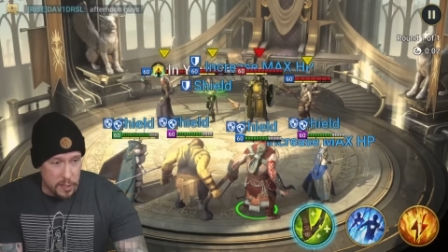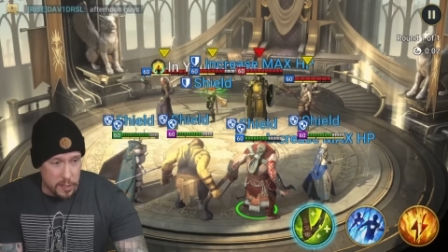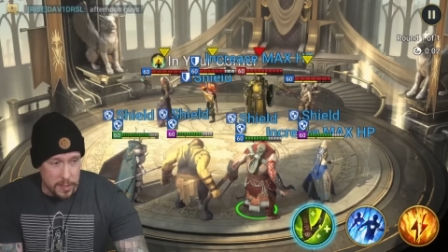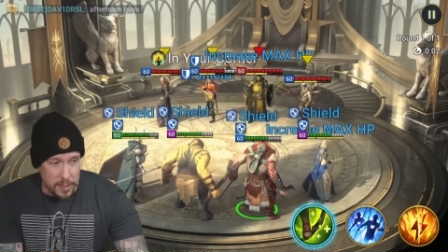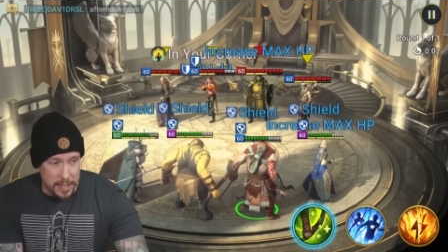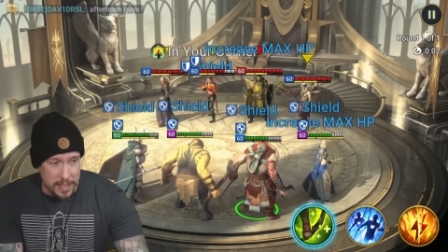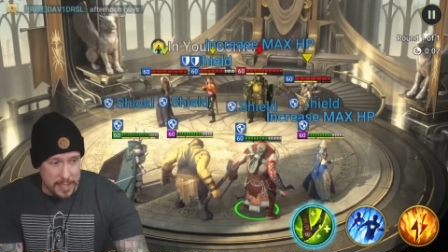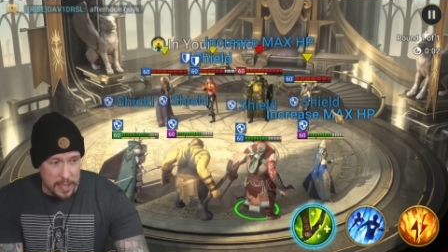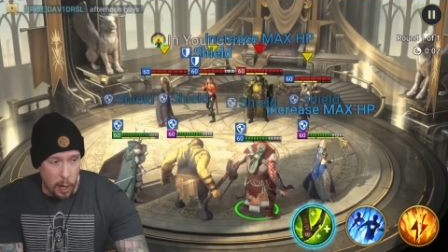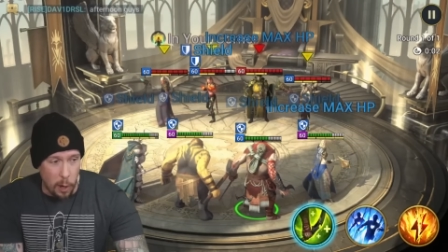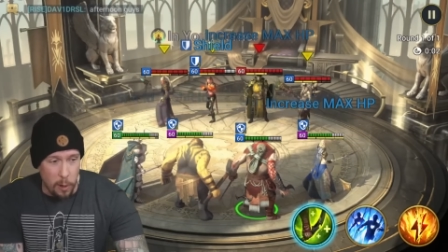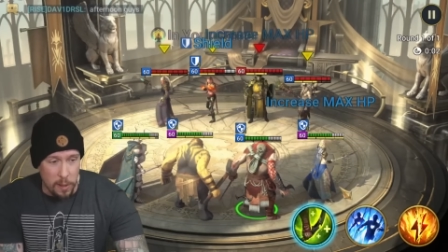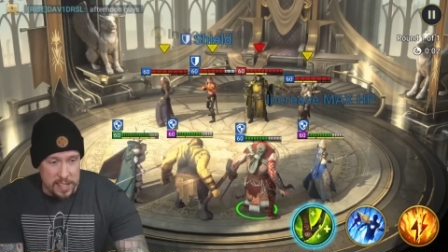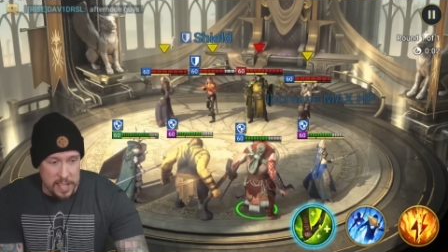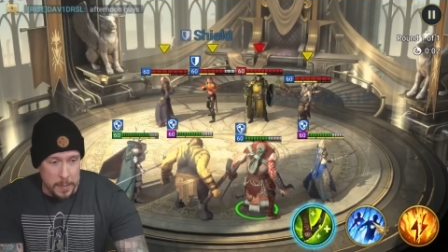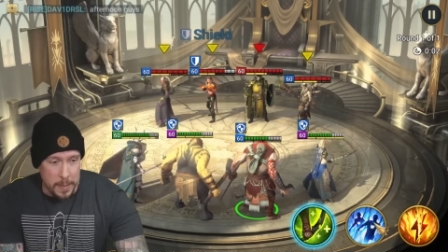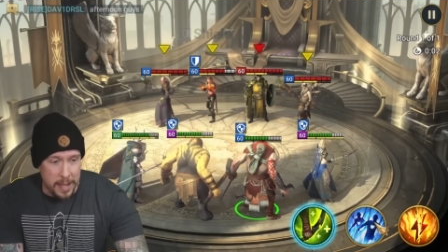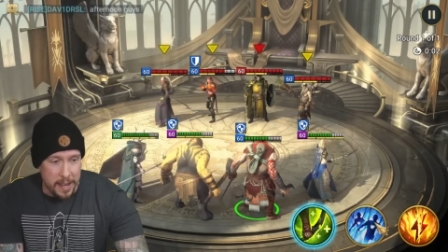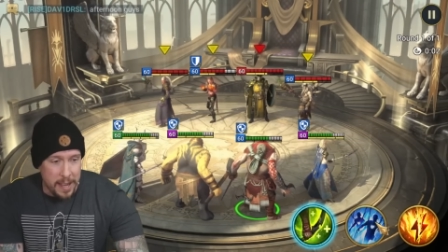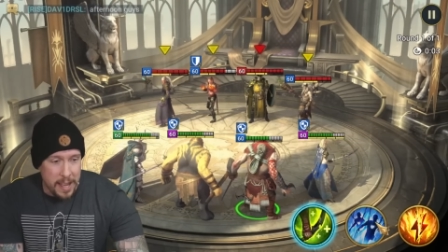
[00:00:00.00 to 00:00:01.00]
so they're like the
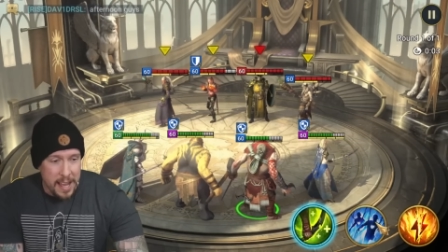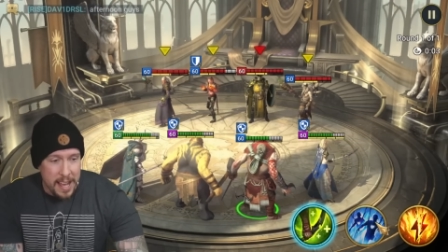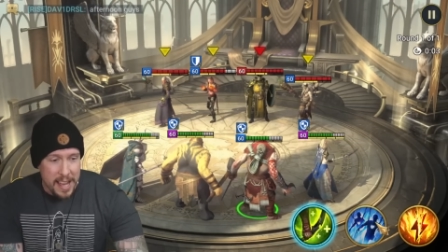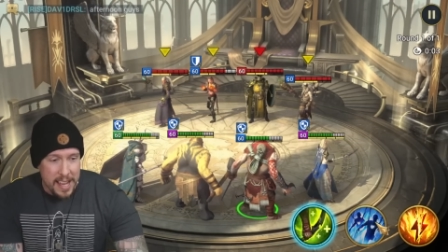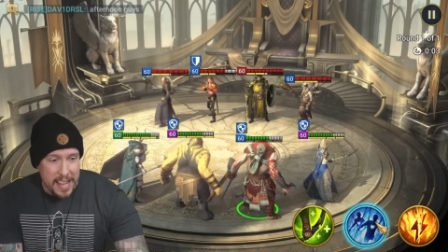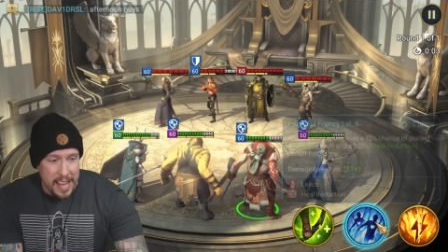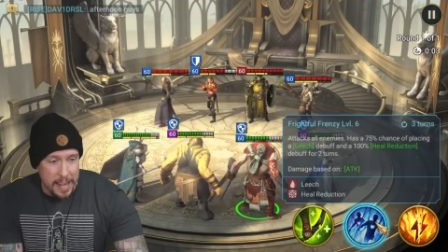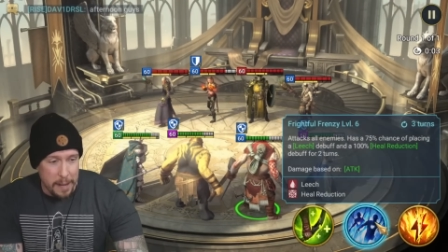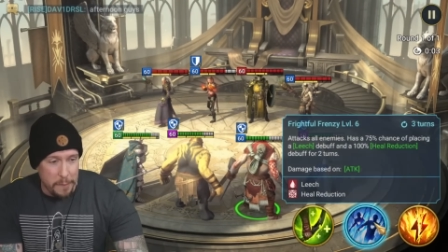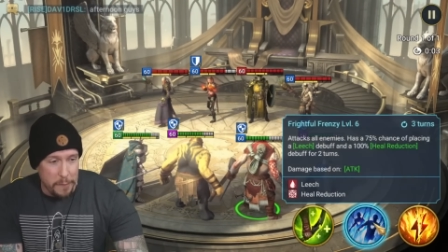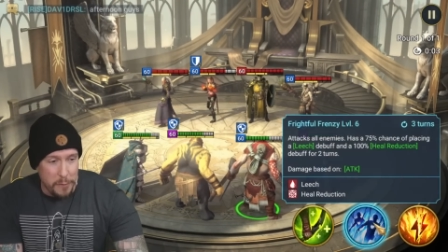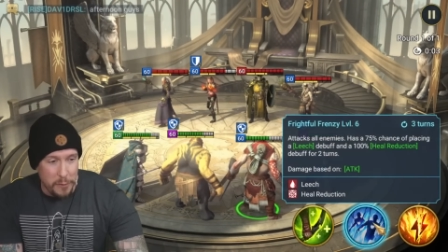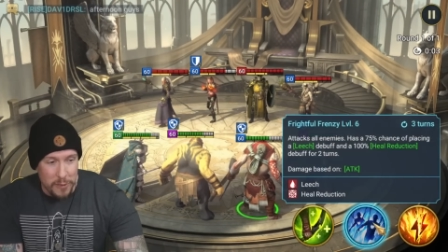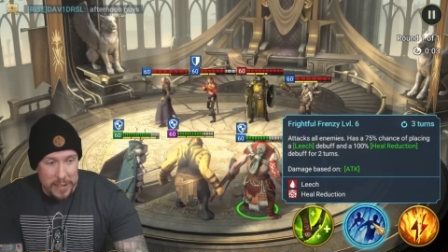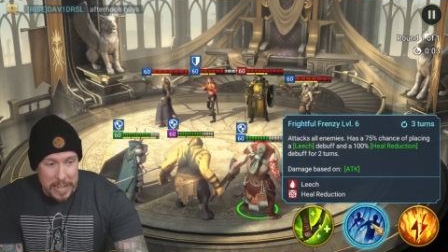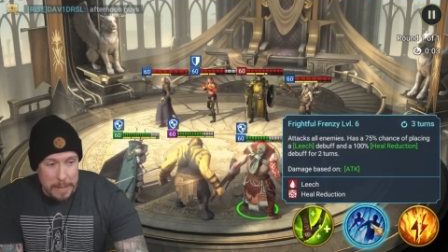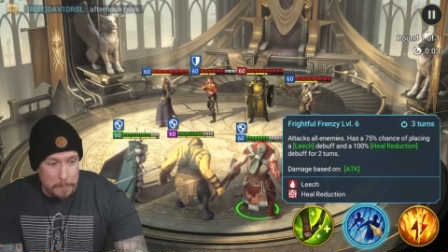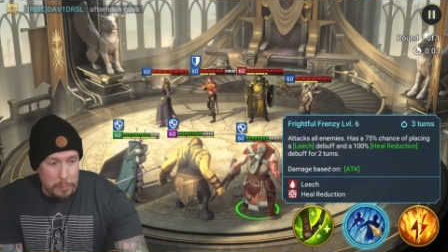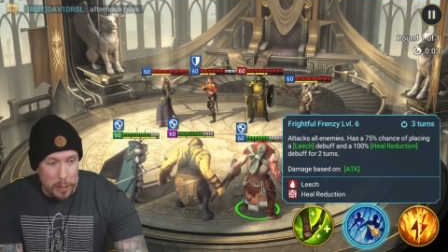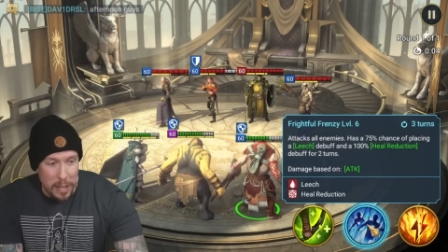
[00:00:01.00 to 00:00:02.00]
ultimate kind of
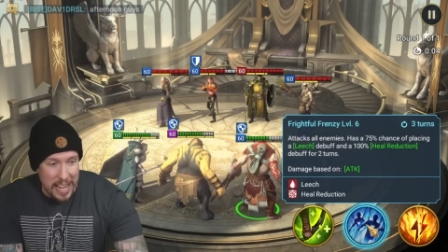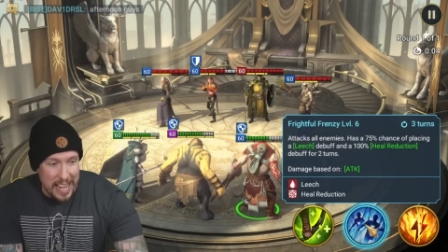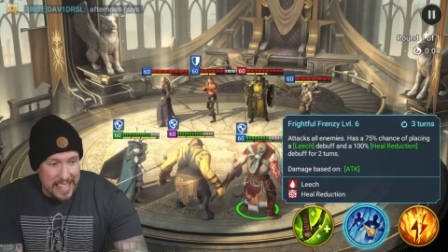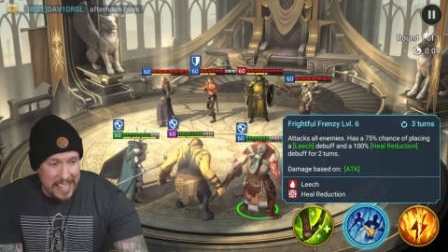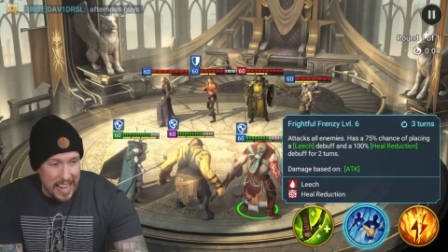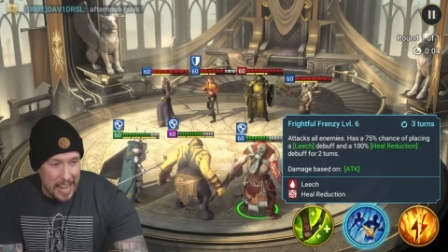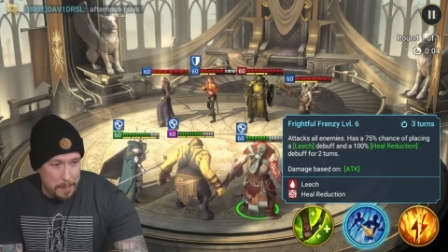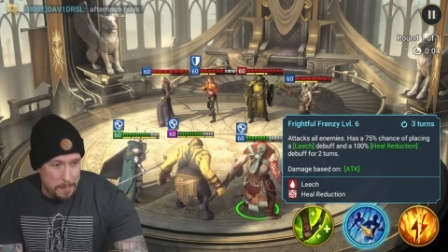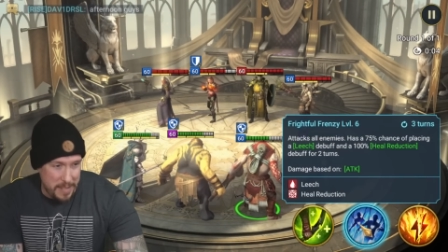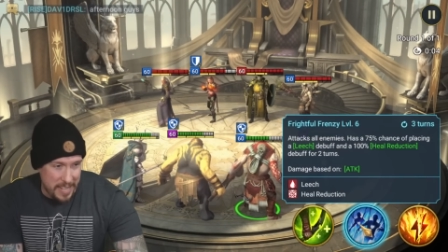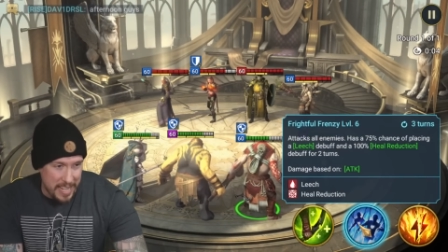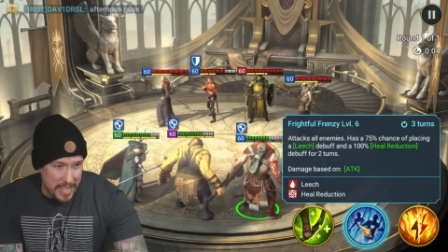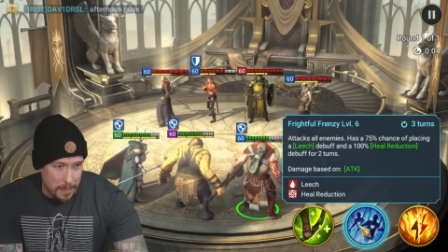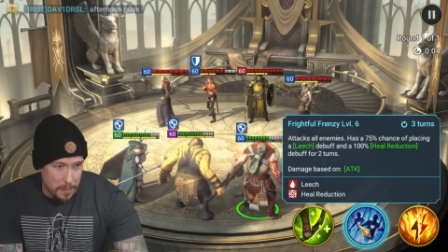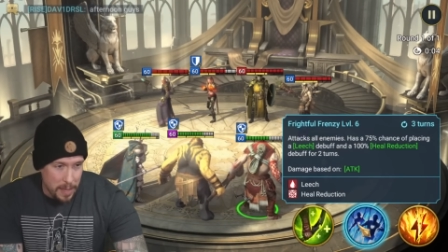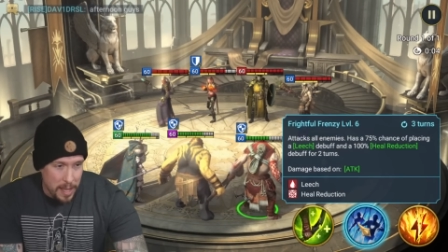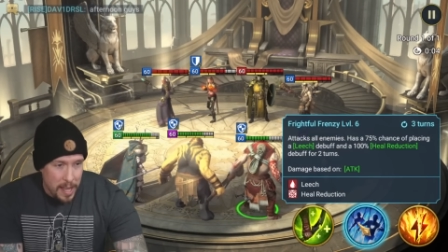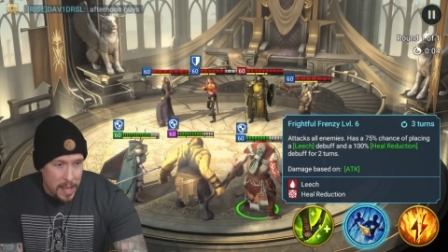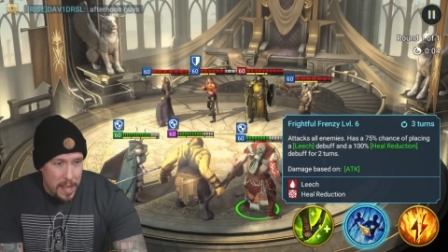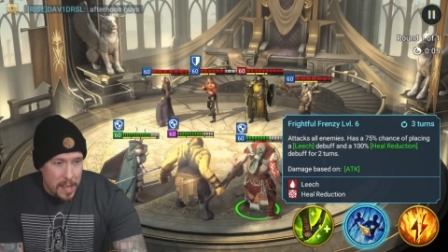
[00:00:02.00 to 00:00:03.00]
free-to-play type team.